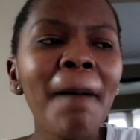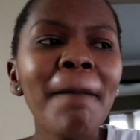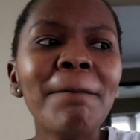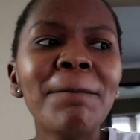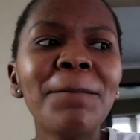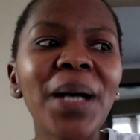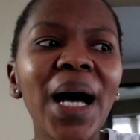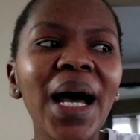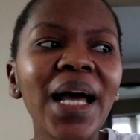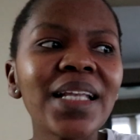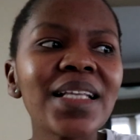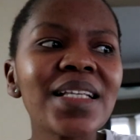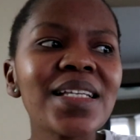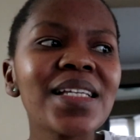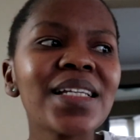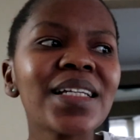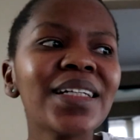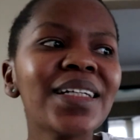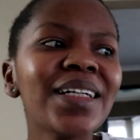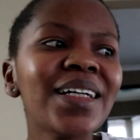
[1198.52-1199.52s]

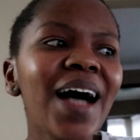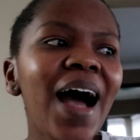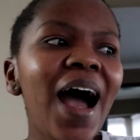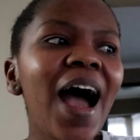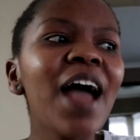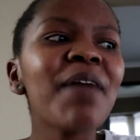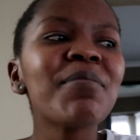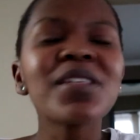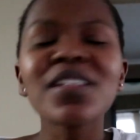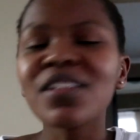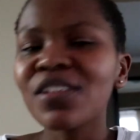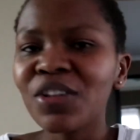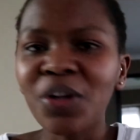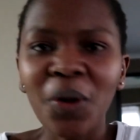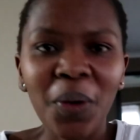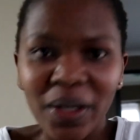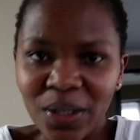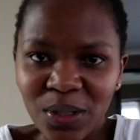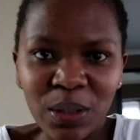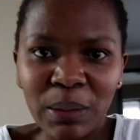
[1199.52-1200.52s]
but I'm still
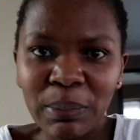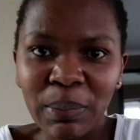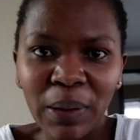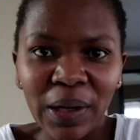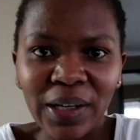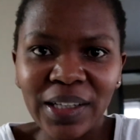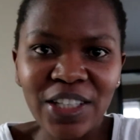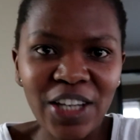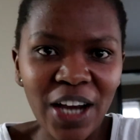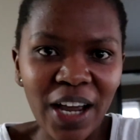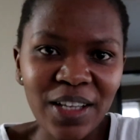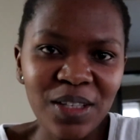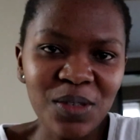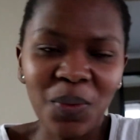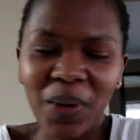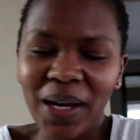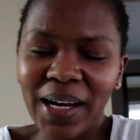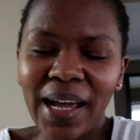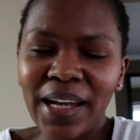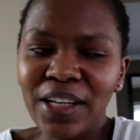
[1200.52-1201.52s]
going to apologize
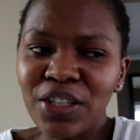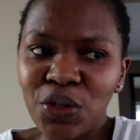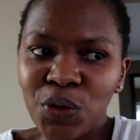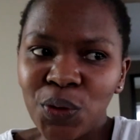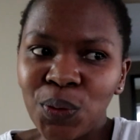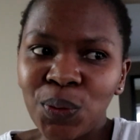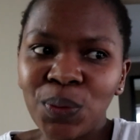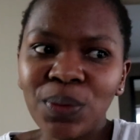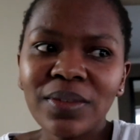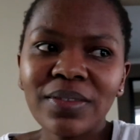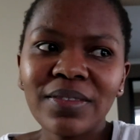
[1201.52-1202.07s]
when I do